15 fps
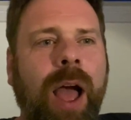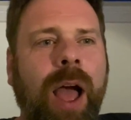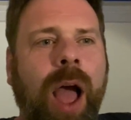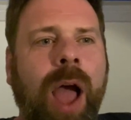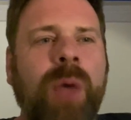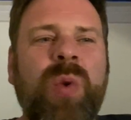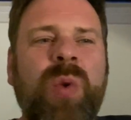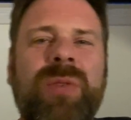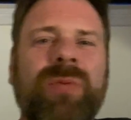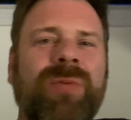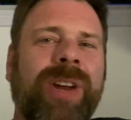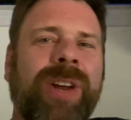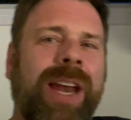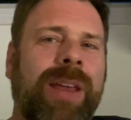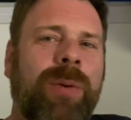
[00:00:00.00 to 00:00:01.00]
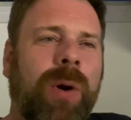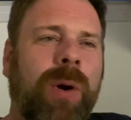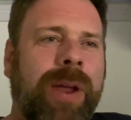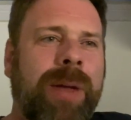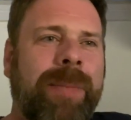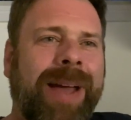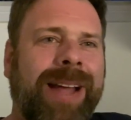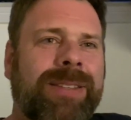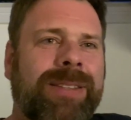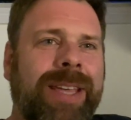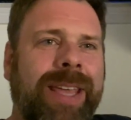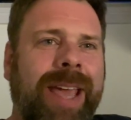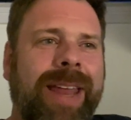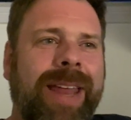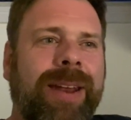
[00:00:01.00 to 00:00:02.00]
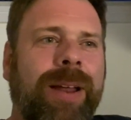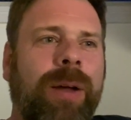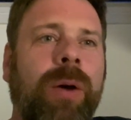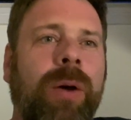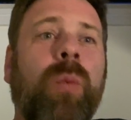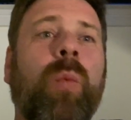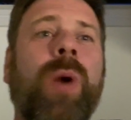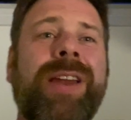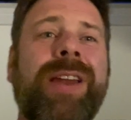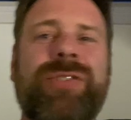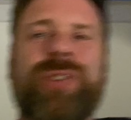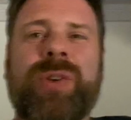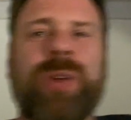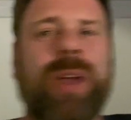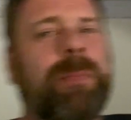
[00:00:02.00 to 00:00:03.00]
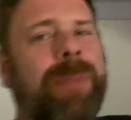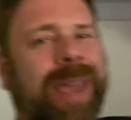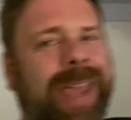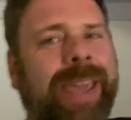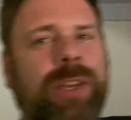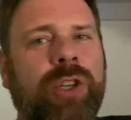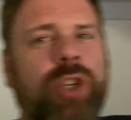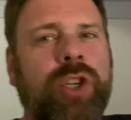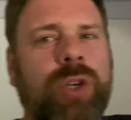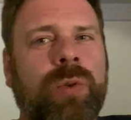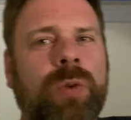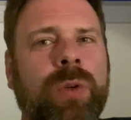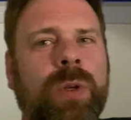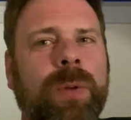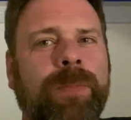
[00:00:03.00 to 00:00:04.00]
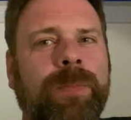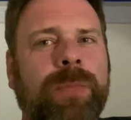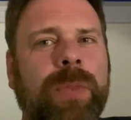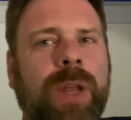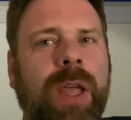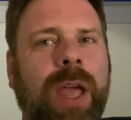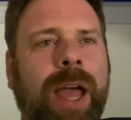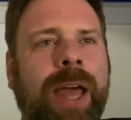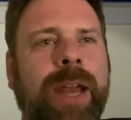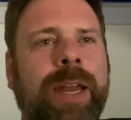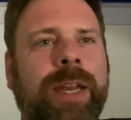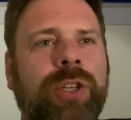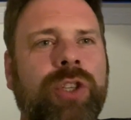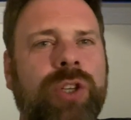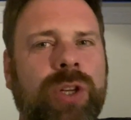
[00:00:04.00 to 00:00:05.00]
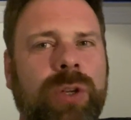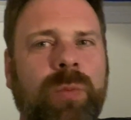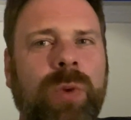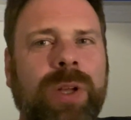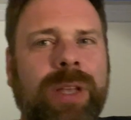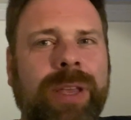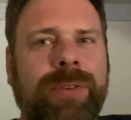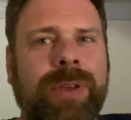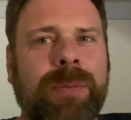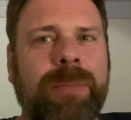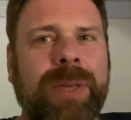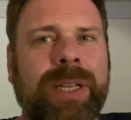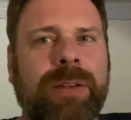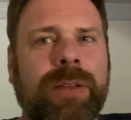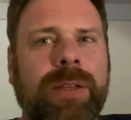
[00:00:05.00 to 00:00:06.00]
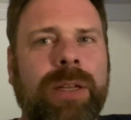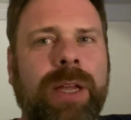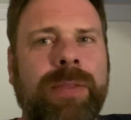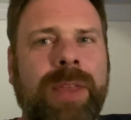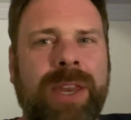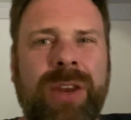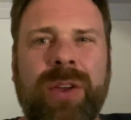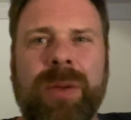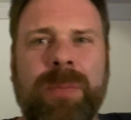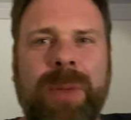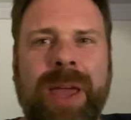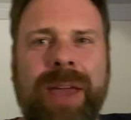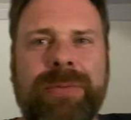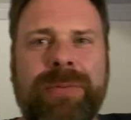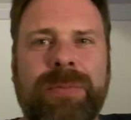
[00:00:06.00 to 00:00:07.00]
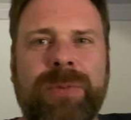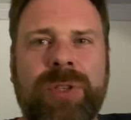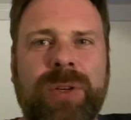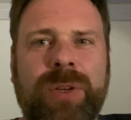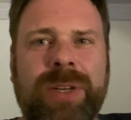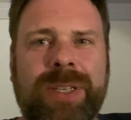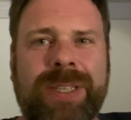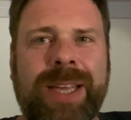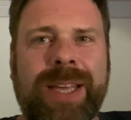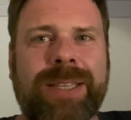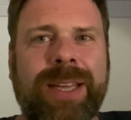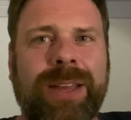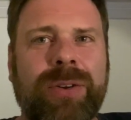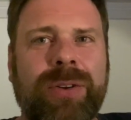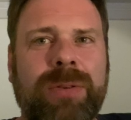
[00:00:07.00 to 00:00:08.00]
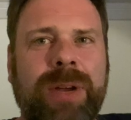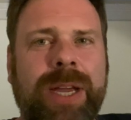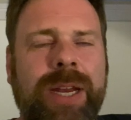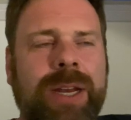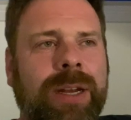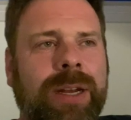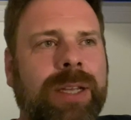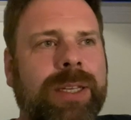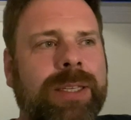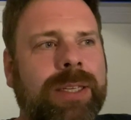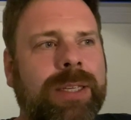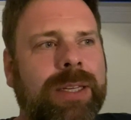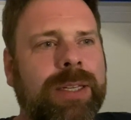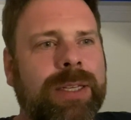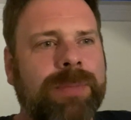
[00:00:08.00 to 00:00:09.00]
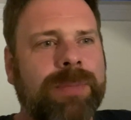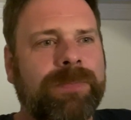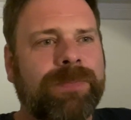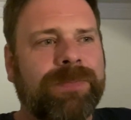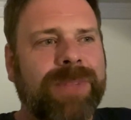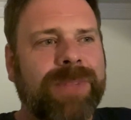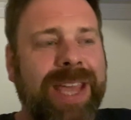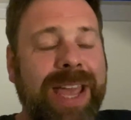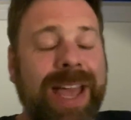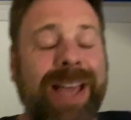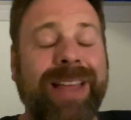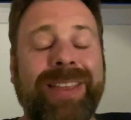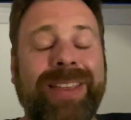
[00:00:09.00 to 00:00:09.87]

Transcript: I wouldn't really worry about it yet. Why don't you come back in June? And in June, we'll give you a bill, and then you can pay it from June. Does that sound all right? Oh, I said, yeah,